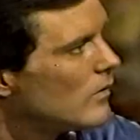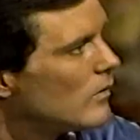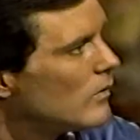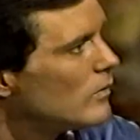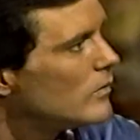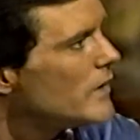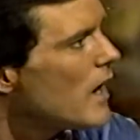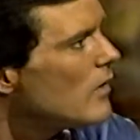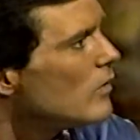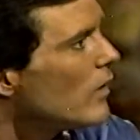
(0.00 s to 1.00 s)
it?
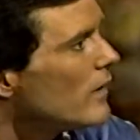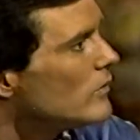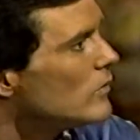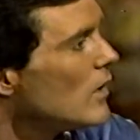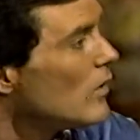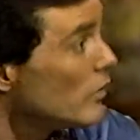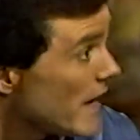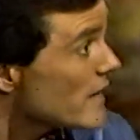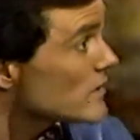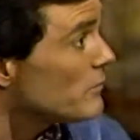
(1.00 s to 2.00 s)
Well, no. Uh,
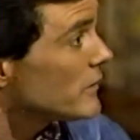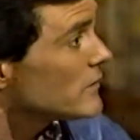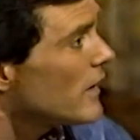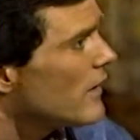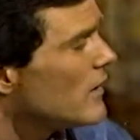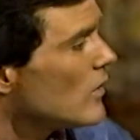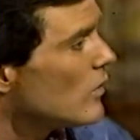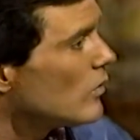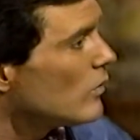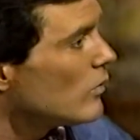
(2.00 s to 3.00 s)
well, yes, but... Uh,
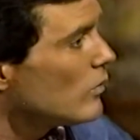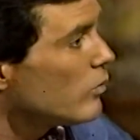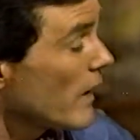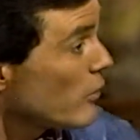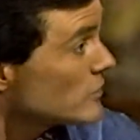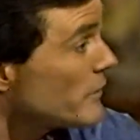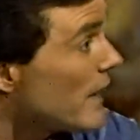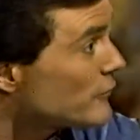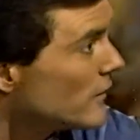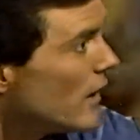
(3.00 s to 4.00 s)
well, I
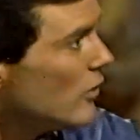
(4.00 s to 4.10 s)
want to be